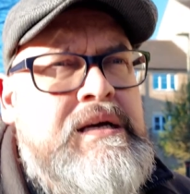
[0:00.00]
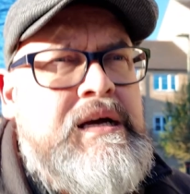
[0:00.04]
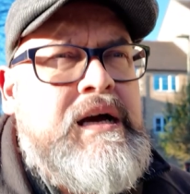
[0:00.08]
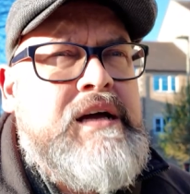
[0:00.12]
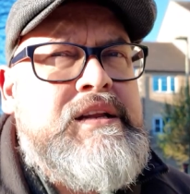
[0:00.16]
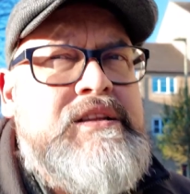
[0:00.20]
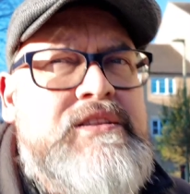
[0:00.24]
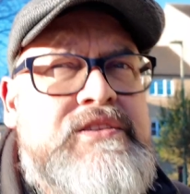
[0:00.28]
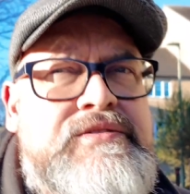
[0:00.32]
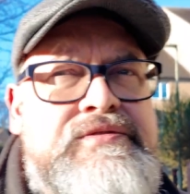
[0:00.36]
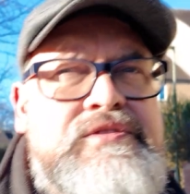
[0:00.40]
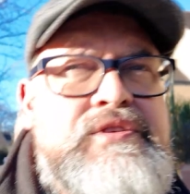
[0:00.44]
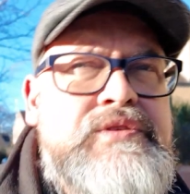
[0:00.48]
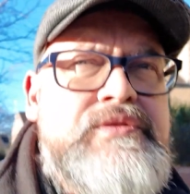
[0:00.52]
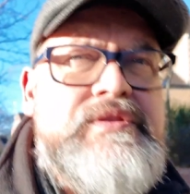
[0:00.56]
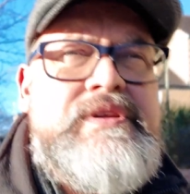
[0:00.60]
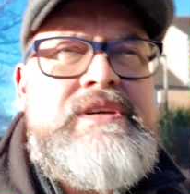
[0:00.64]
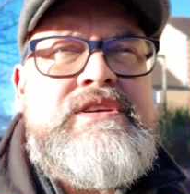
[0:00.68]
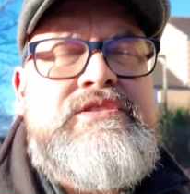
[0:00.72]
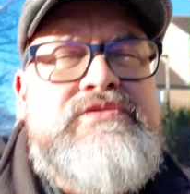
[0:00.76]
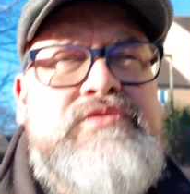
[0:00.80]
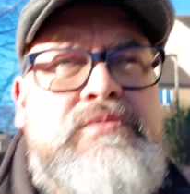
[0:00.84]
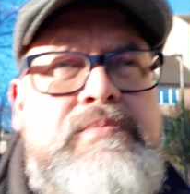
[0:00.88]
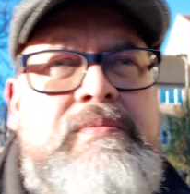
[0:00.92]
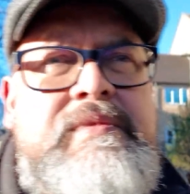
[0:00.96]
And there's a few
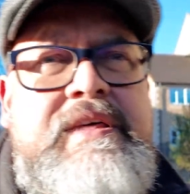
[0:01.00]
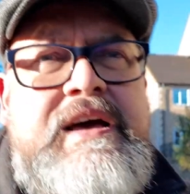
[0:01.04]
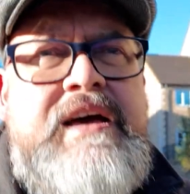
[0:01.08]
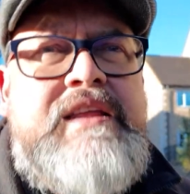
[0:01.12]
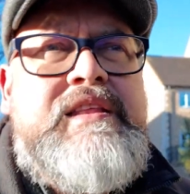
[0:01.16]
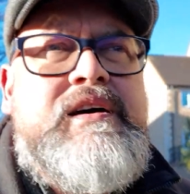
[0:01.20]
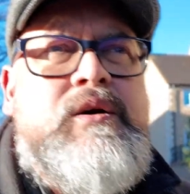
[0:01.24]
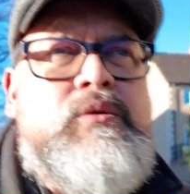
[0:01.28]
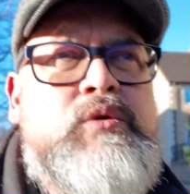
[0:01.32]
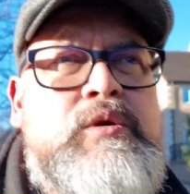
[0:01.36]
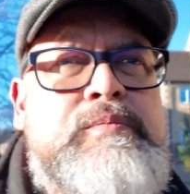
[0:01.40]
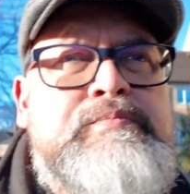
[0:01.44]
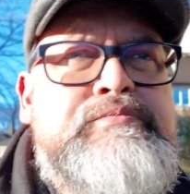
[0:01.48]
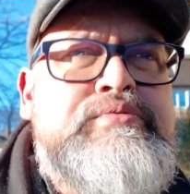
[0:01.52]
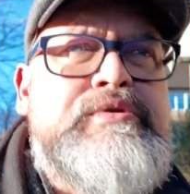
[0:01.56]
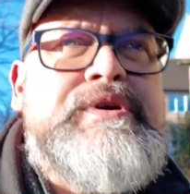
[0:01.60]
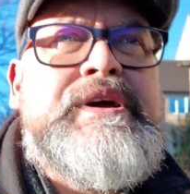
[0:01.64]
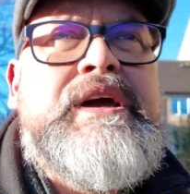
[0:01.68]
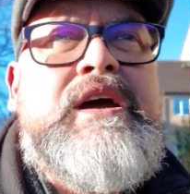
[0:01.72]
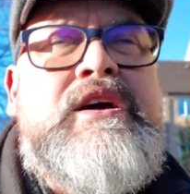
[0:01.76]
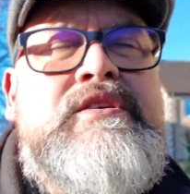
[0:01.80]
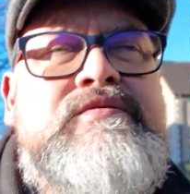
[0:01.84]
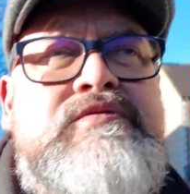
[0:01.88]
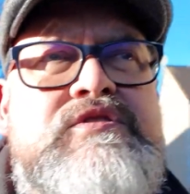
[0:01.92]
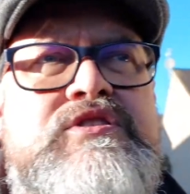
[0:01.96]
things from there that I want to
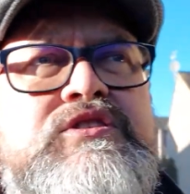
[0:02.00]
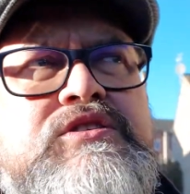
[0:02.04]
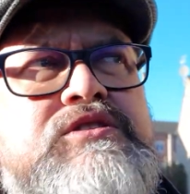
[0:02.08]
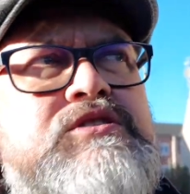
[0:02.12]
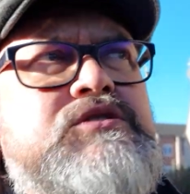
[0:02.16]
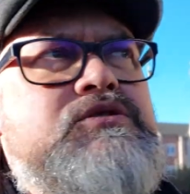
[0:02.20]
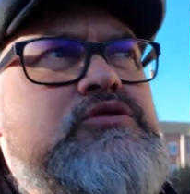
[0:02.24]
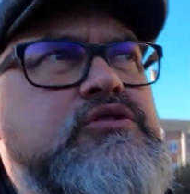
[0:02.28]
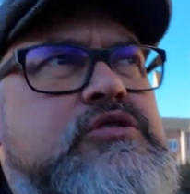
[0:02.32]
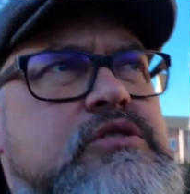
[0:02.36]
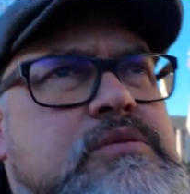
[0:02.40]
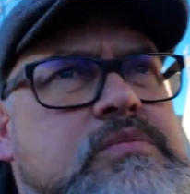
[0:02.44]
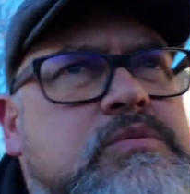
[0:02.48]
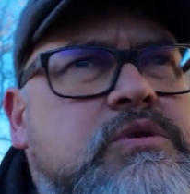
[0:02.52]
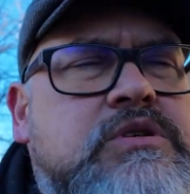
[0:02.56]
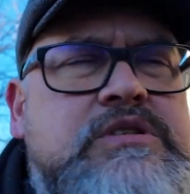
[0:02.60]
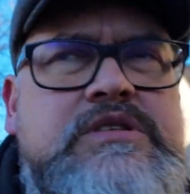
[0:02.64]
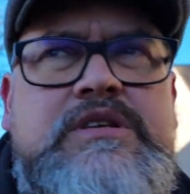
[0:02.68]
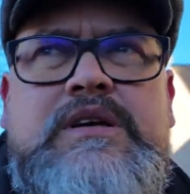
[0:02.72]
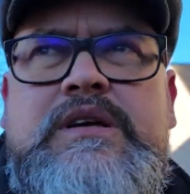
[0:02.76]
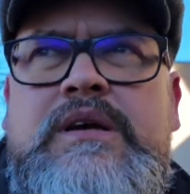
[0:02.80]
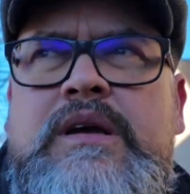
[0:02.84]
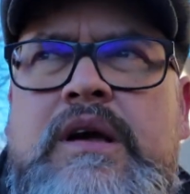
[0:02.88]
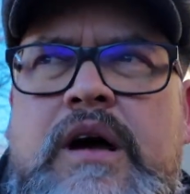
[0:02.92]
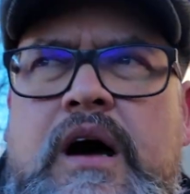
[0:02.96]
bring over to YouTube,
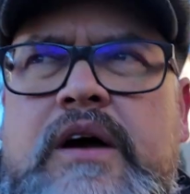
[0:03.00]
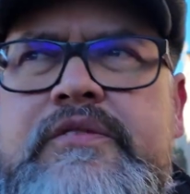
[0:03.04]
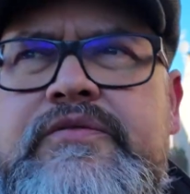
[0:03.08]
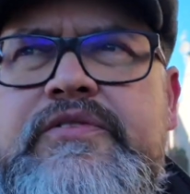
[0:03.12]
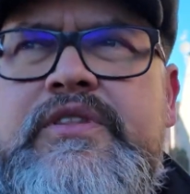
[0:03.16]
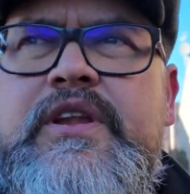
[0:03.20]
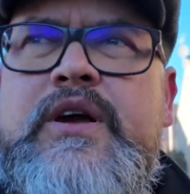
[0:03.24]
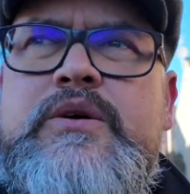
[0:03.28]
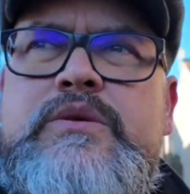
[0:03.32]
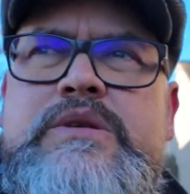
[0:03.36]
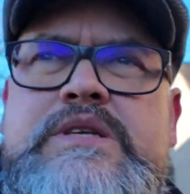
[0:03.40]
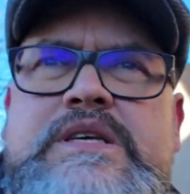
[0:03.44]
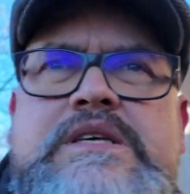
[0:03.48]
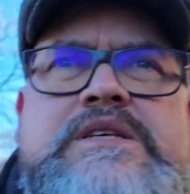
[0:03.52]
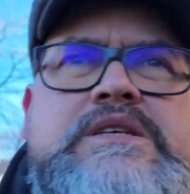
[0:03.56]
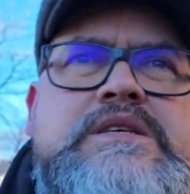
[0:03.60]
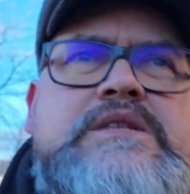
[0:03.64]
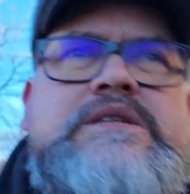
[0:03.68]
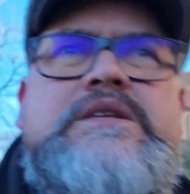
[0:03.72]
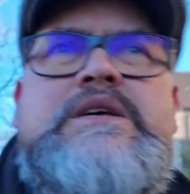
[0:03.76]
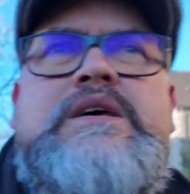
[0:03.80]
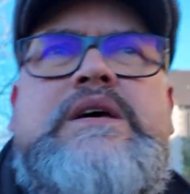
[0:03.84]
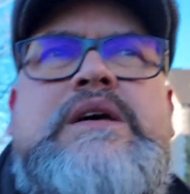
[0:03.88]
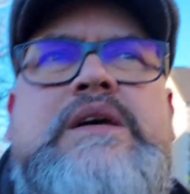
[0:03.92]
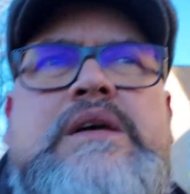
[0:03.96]
because I've
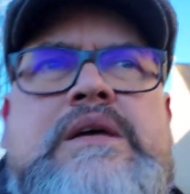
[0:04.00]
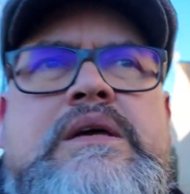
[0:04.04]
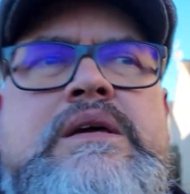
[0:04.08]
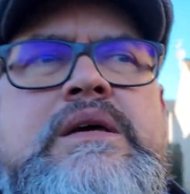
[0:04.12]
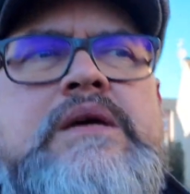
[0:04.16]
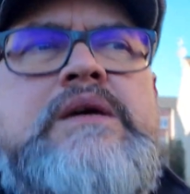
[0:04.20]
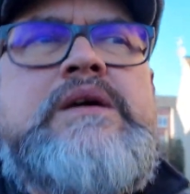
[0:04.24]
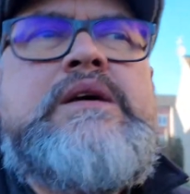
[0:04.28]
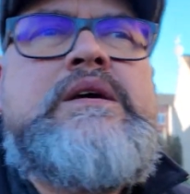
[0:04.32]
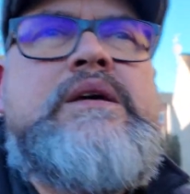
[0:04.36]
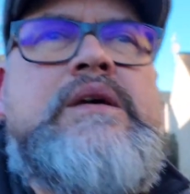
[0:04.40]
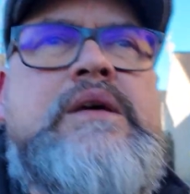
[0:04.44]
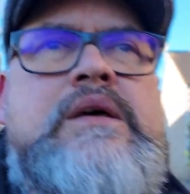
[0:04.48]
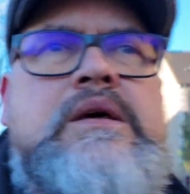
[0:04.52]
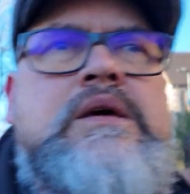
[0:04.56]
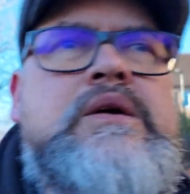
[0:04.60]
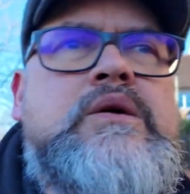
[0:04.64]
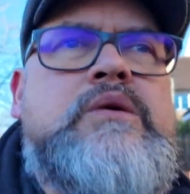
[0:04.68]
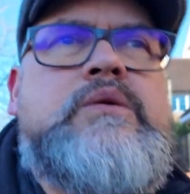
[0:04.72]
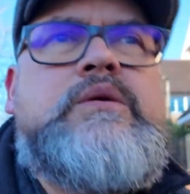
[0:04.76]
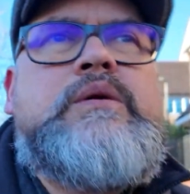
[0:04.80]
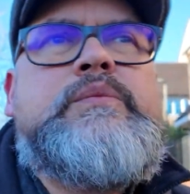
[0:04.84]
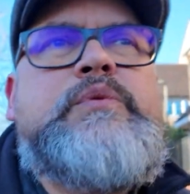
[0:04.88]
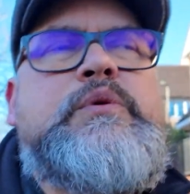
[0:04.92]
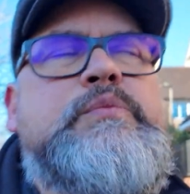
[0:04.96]
noticed
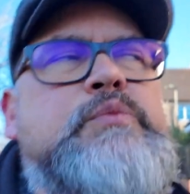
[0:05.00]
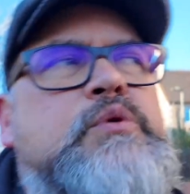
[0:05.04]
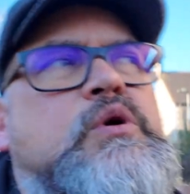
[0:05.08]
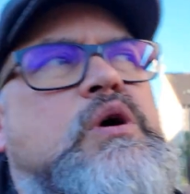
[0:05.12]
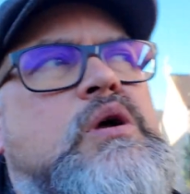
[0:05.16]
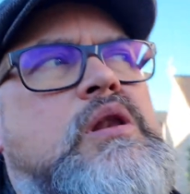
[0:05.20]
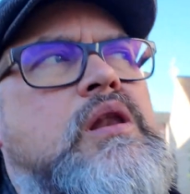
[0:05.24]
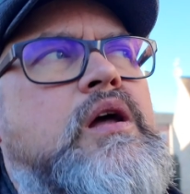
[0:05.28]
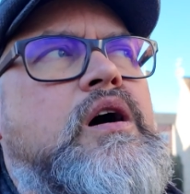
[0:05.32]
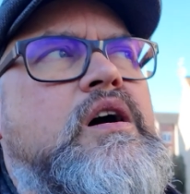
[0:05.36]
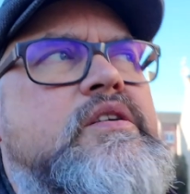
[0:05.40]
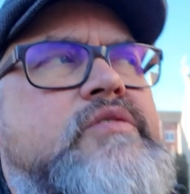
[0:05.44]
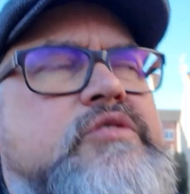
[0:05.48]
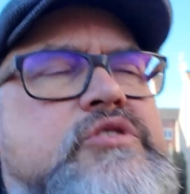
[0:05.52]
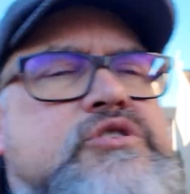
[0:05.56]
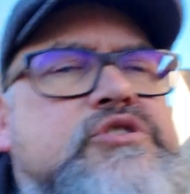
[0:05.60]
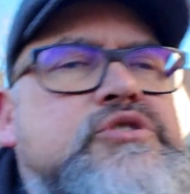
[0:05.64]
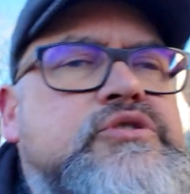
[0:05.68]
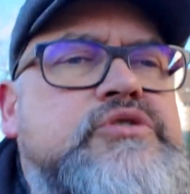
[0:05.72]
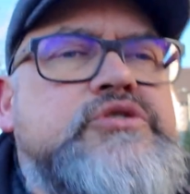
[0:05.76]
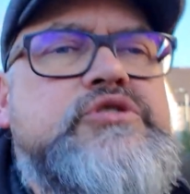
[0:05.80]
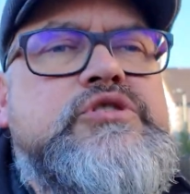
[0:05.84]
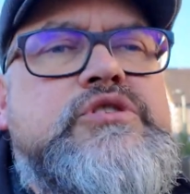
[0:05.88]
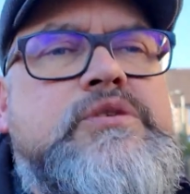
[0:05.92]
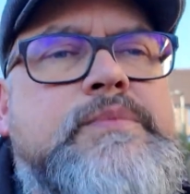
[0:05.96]
when people go live on
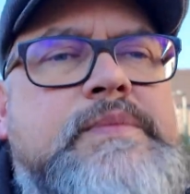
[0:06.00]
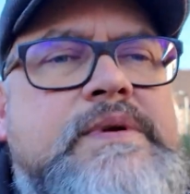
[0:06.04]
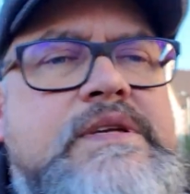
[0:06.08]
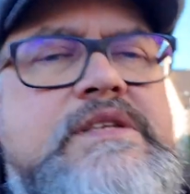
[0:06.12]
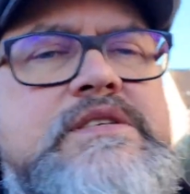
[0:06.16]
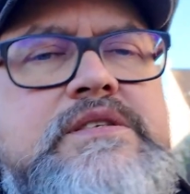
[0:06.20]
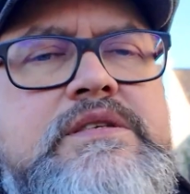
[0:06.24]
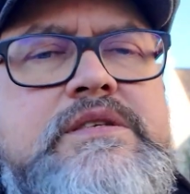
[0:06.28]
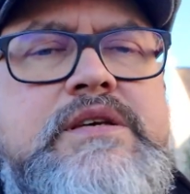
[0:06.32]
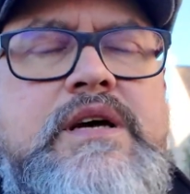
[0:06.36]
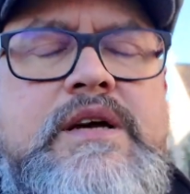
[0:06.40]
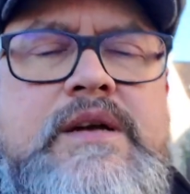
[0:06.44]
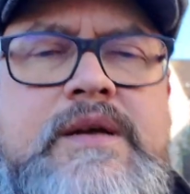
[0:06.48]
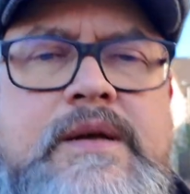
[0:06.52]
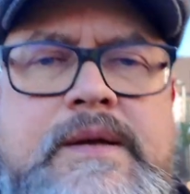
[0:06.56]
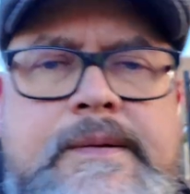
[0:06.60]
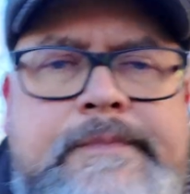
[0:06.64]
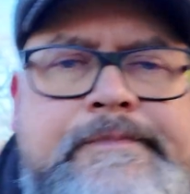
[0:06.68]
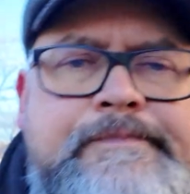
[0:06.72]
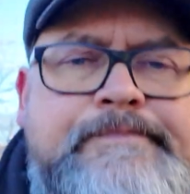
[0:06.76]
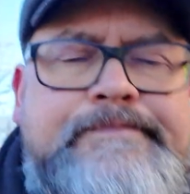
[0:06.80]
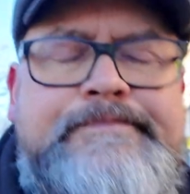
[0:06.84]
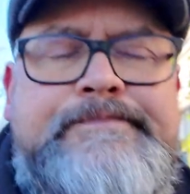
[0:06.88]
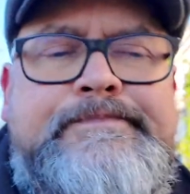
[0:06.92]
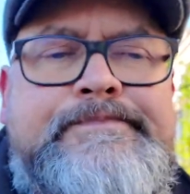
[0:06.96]
YouTube, it's
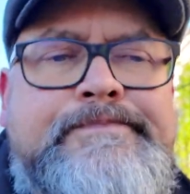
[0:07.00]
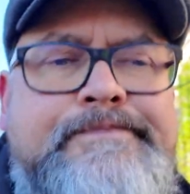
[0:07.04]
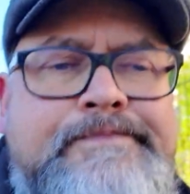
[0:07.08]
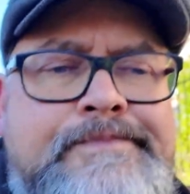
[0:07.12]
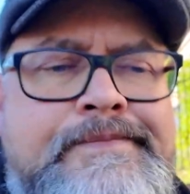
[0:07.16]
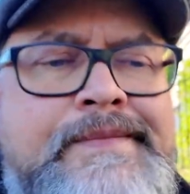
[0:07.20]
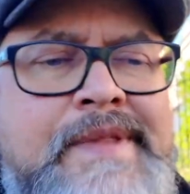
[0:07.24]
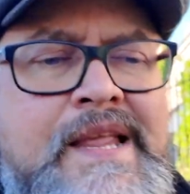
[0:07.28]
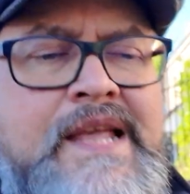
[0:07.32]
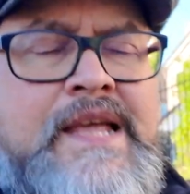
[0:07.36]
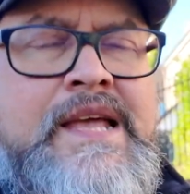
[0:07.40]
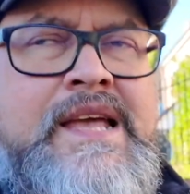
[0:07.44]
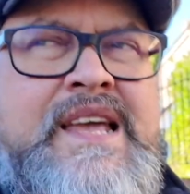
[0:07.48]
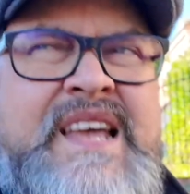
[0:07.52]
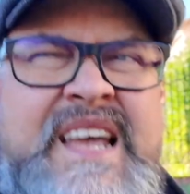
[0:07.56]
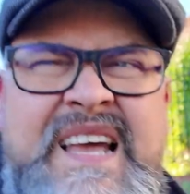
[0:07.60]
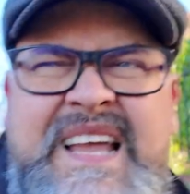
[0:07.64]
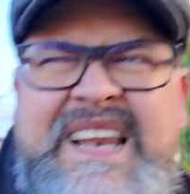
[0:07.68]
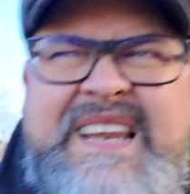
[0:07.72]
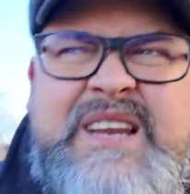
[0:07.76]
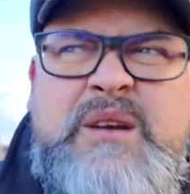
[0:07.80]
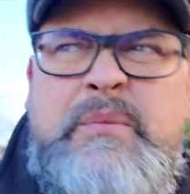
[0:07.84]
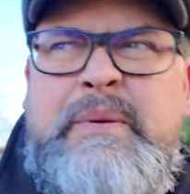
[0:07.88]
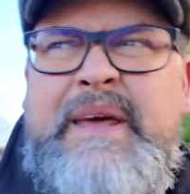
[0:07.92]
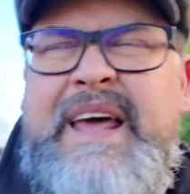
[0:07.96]

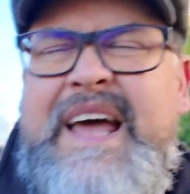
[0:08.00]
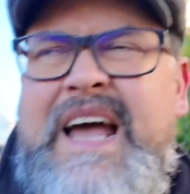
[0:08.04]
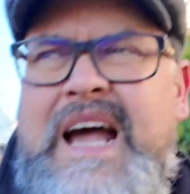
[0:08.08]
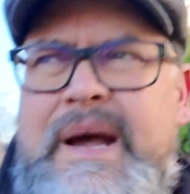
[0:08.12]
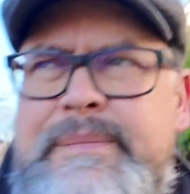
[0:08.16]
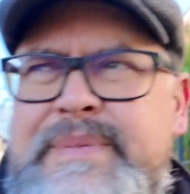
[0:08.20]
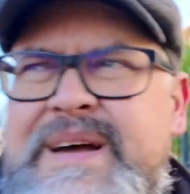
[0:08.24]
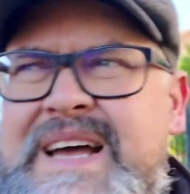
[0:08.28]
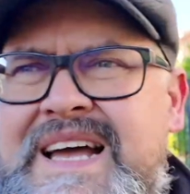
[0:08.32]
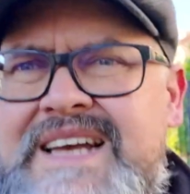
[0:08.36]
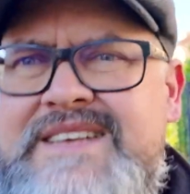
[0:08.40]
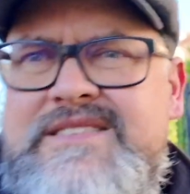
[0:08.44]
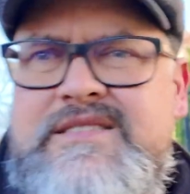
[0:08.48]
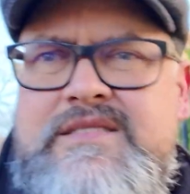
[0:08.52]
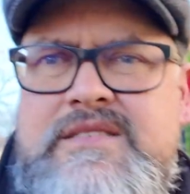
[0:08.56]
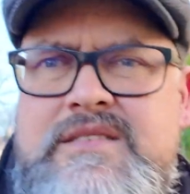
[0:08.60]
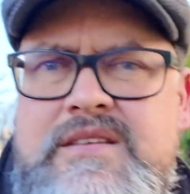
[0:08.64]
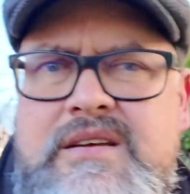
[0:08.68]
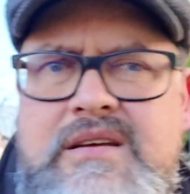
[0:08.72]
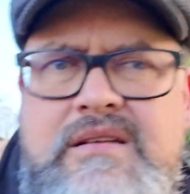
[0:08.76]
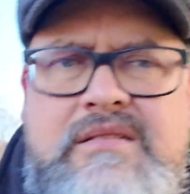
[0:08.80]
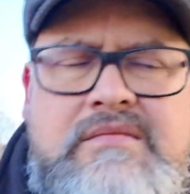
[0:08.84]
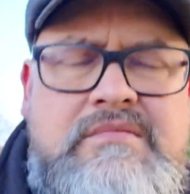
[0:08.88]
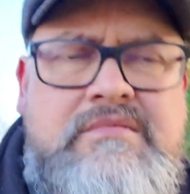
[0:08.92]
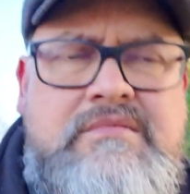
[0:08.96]
a little bit haphazard.